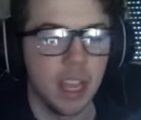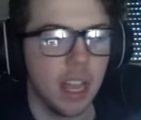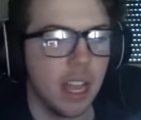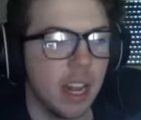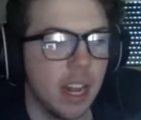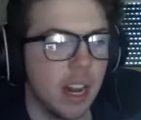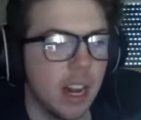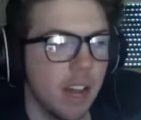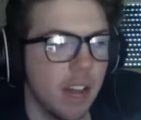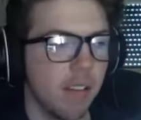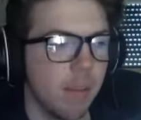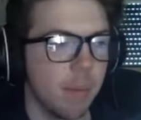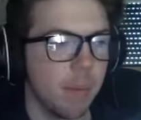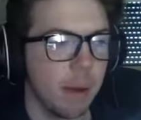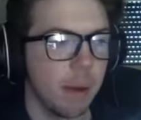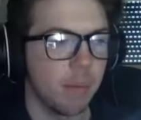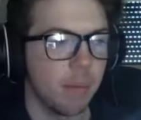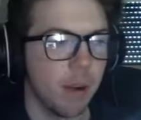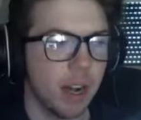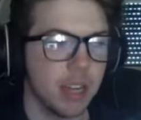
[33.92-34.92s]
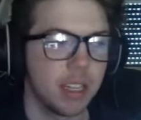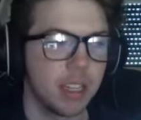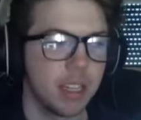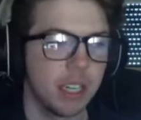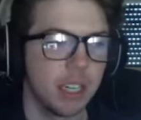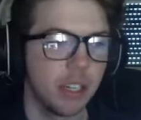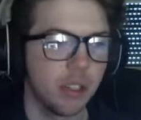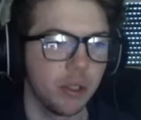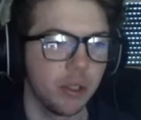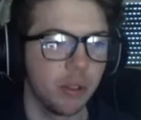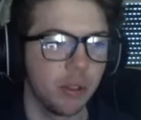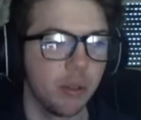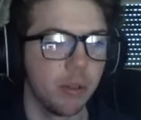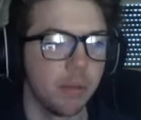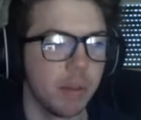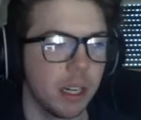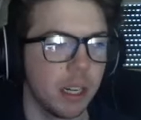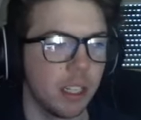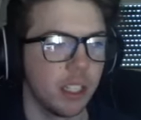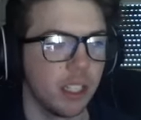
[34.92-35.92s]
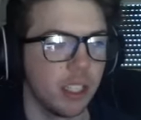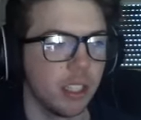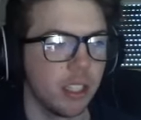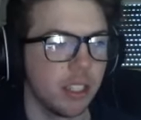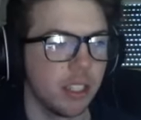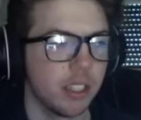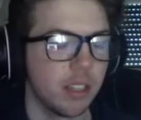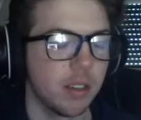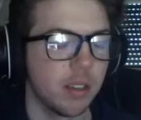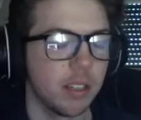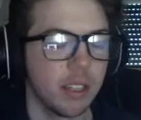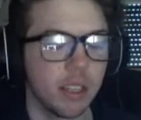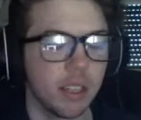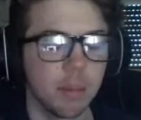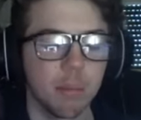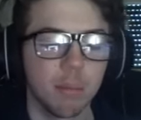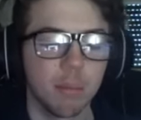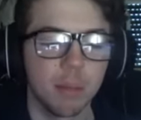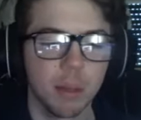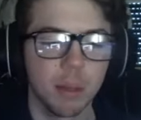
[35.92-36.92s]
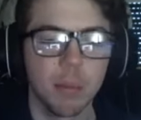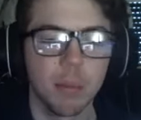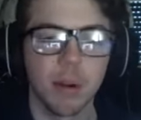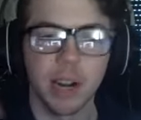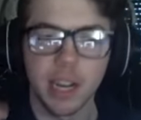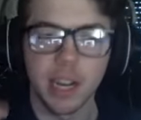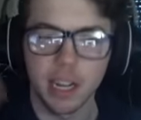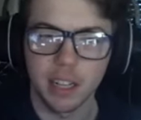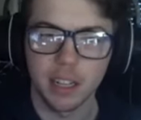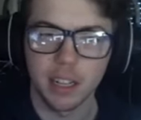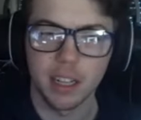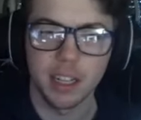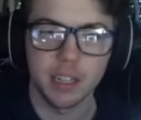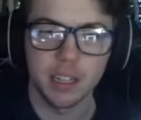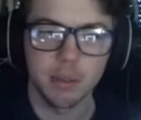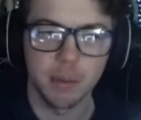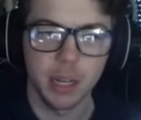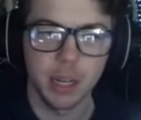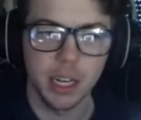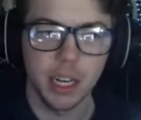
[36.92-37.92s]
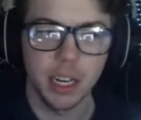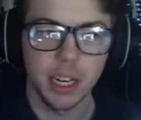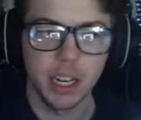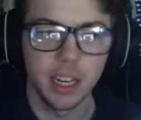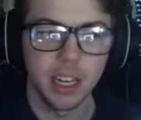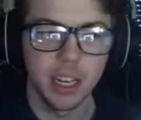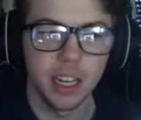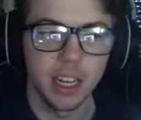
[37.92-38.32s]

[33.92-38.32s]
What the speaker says: And I haven't been practicing too much because there was the break last week.